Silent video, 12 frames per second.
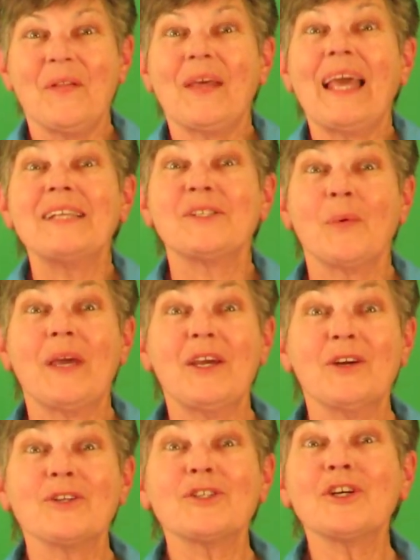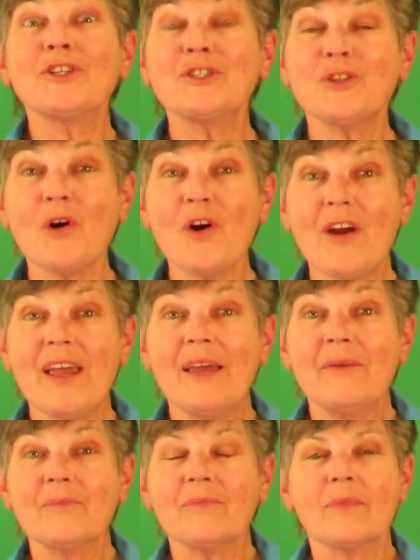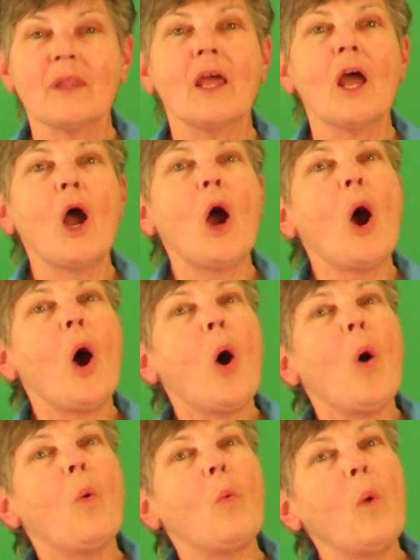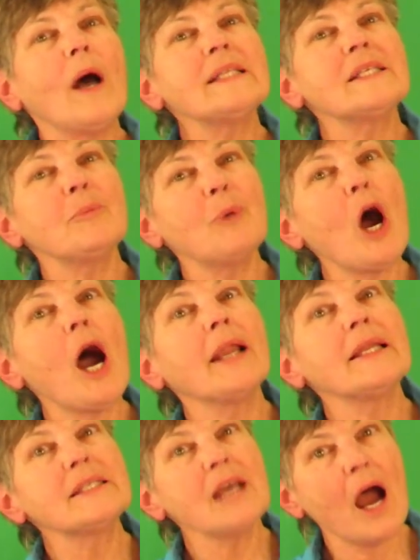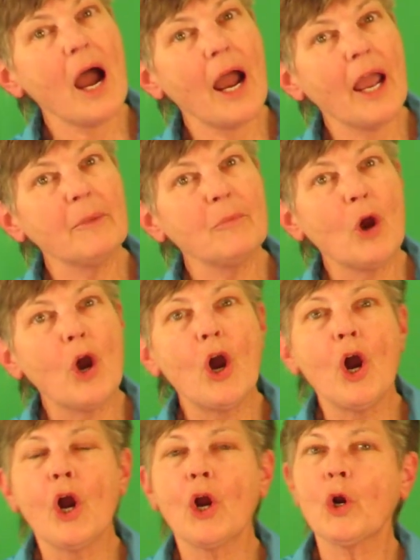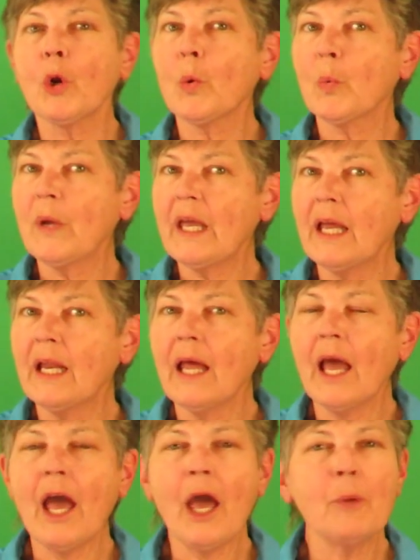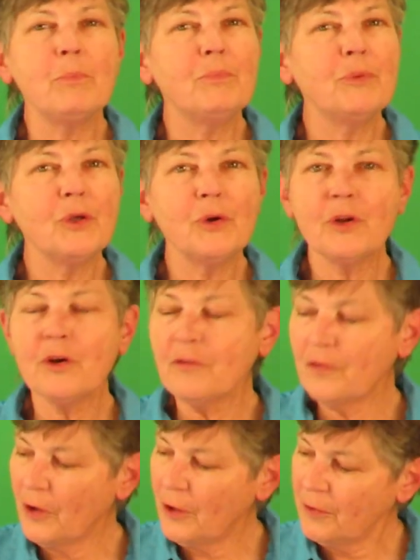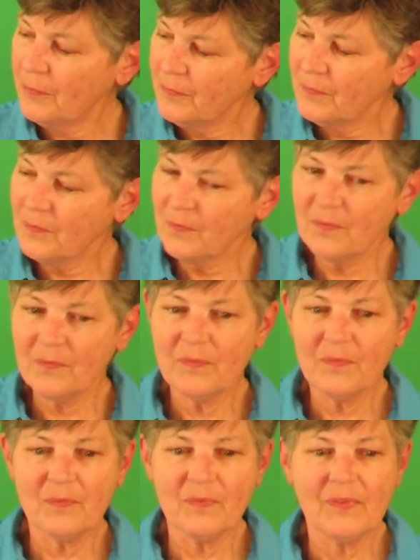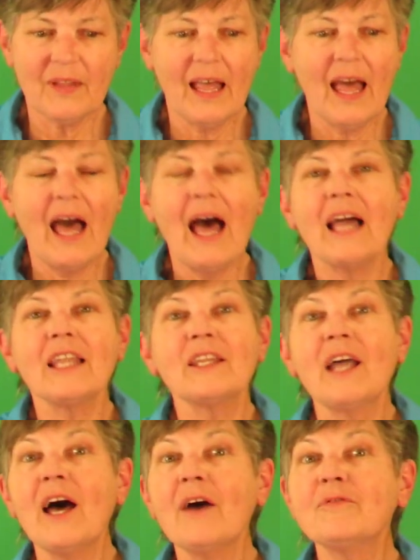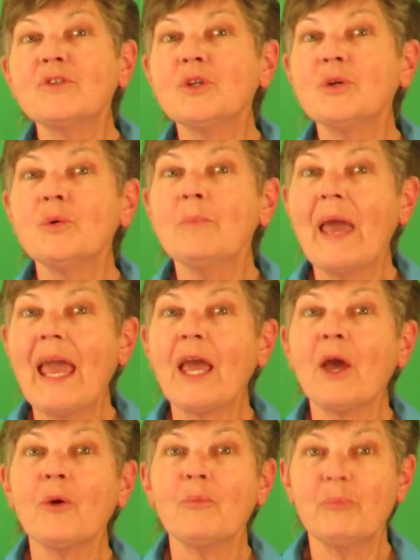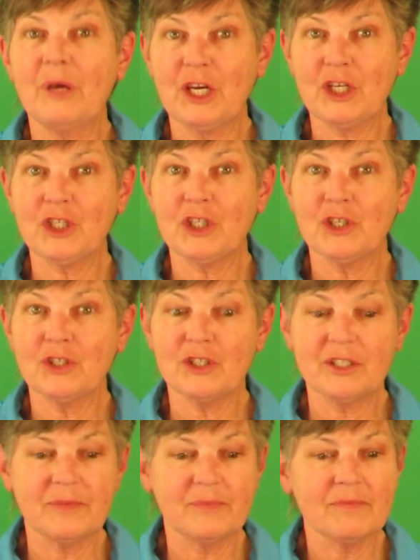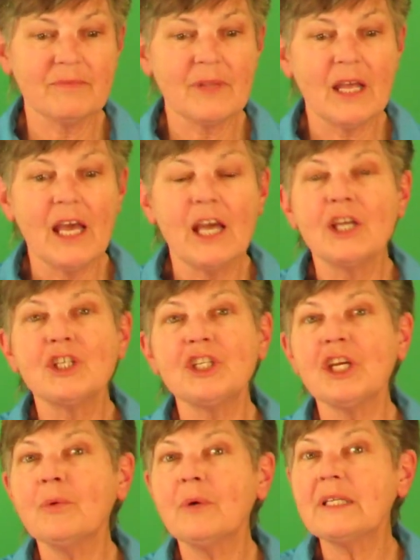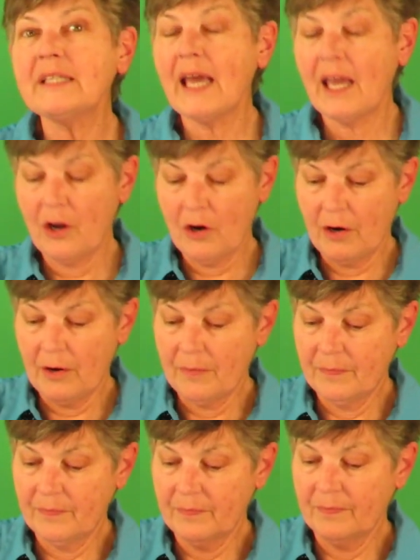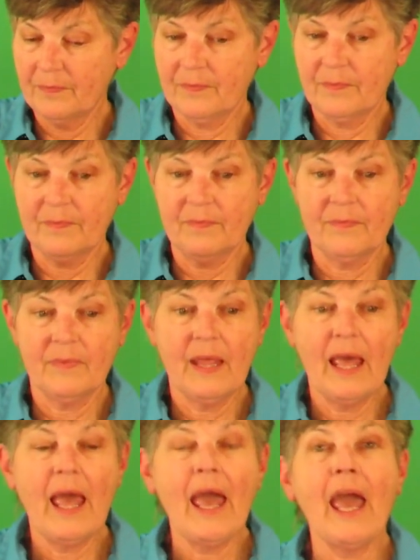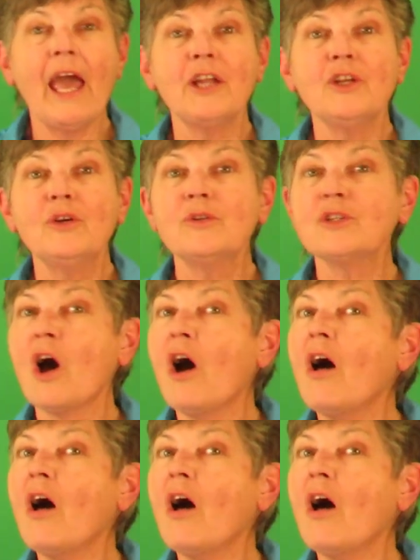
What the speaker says: Okay, so here's our story. Once upon a time, Corinne, a beautiful, loved to make pictures. She would take her and use